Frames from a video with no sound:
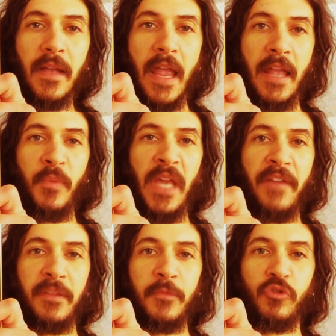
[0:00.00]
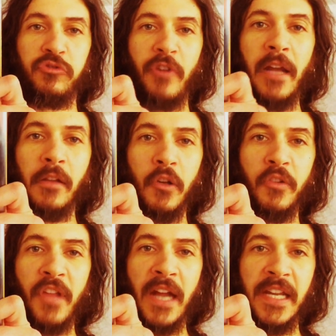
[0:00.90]
and we have some
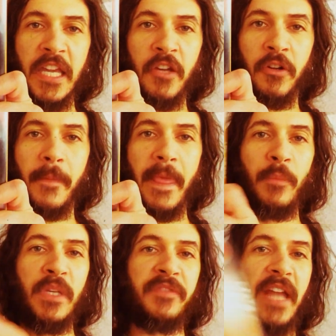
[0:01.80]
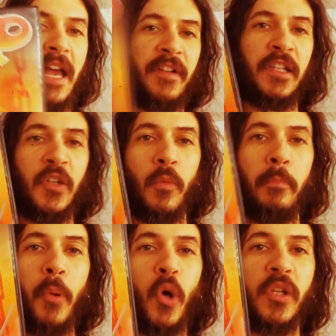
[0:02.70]
trailers on here, and we even have a little
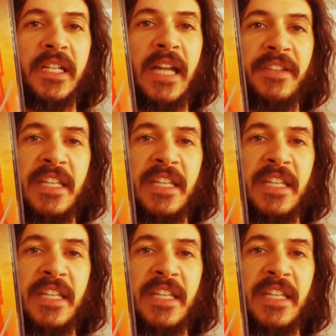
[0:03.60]
booklet on